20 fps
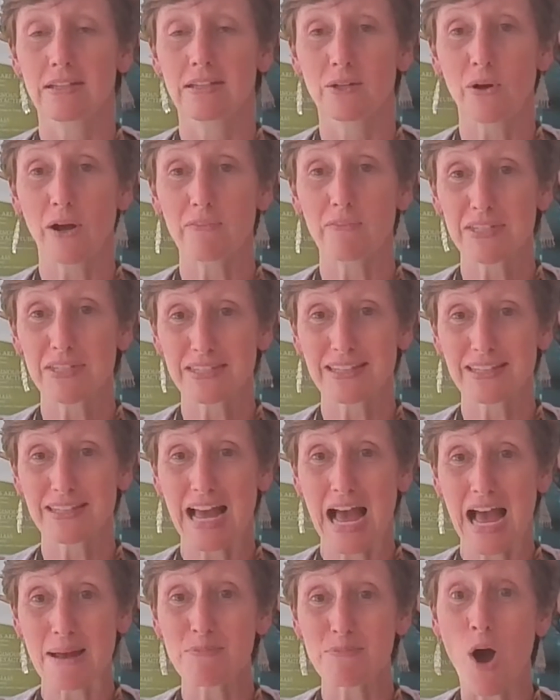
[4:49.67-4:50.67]
obviously
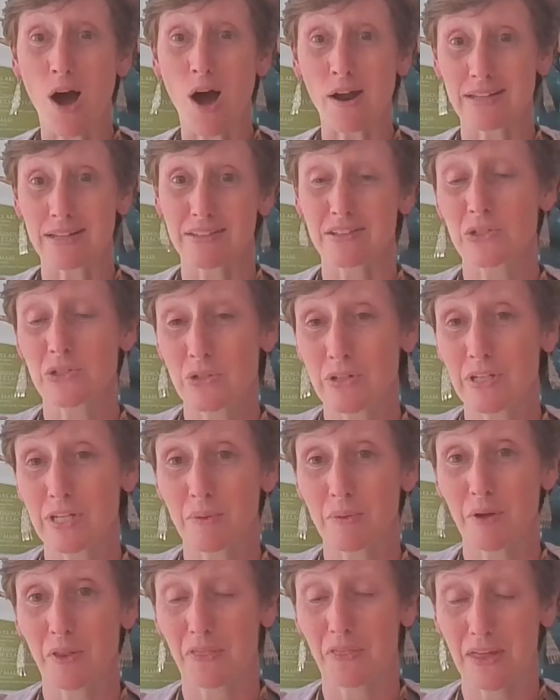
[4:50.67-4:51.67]
I'm not in the studio
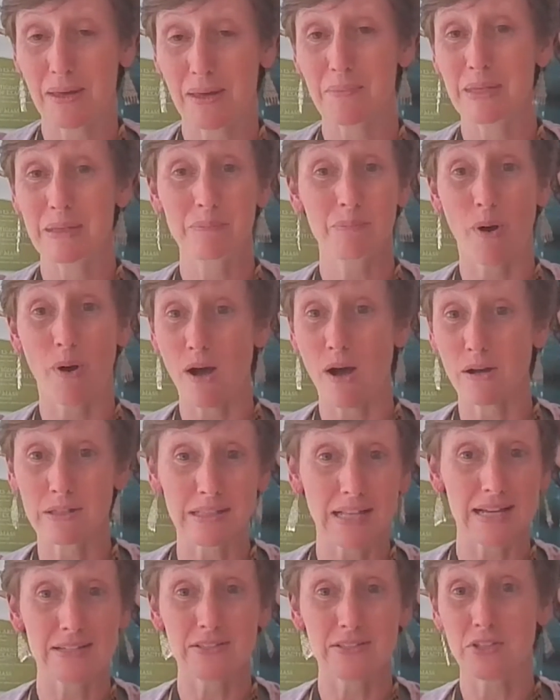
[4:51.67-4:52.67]
with them in paw
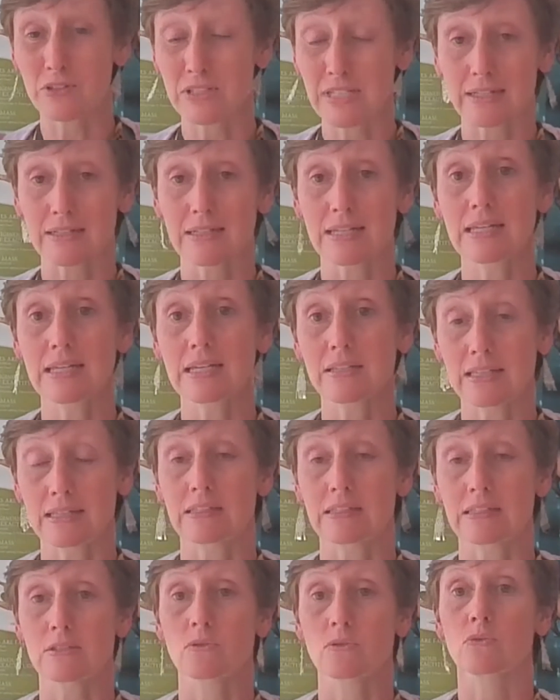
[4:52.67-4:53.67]
class or technique,
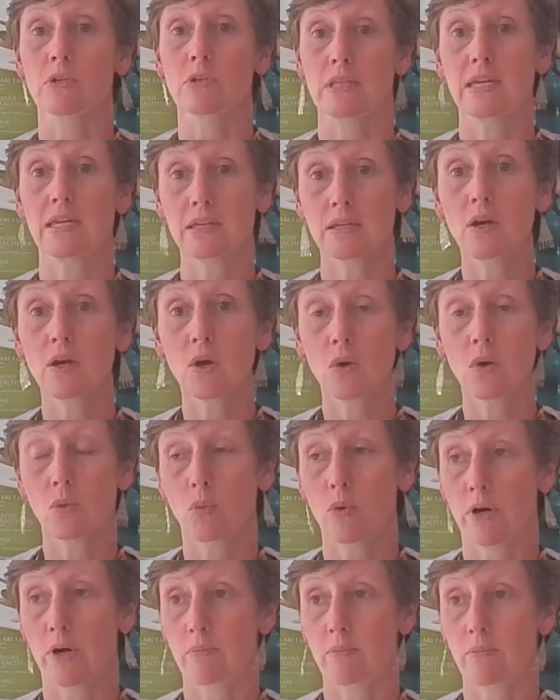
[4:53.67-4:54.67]
that's really
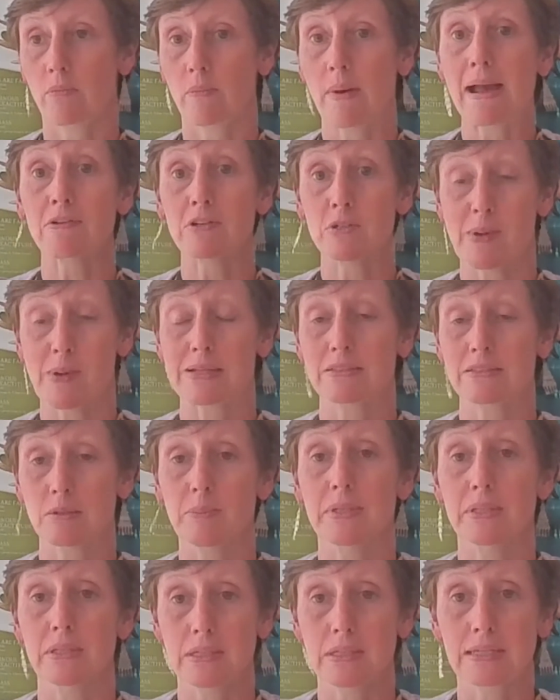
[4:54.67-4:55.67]
where my
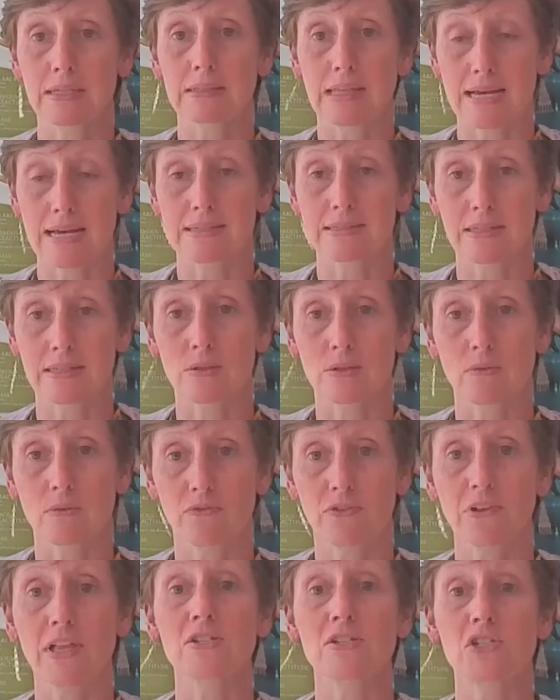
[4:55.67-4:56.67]
responsibility lies, is
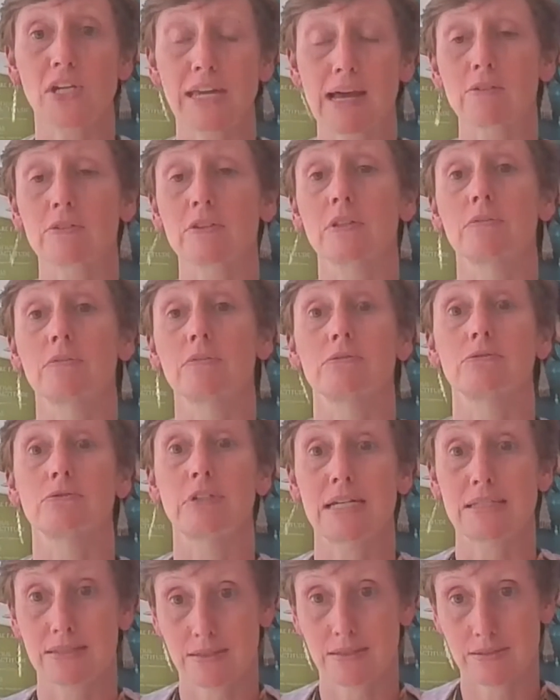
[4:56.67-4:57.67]
fleshing out the
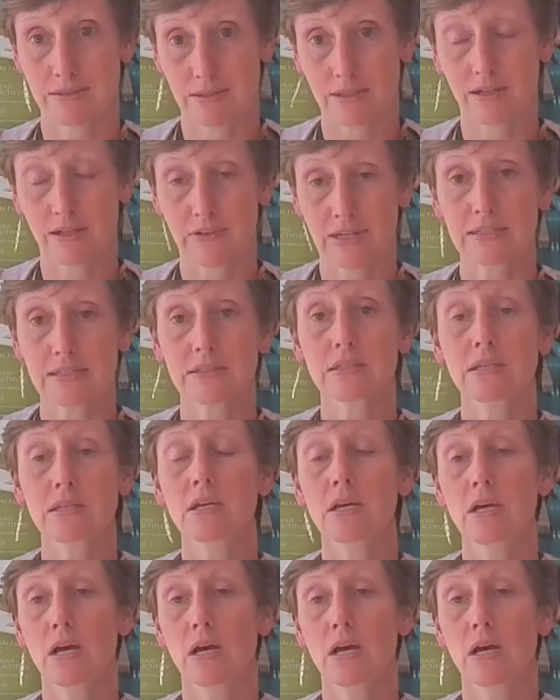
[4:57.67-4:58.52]
rest of it.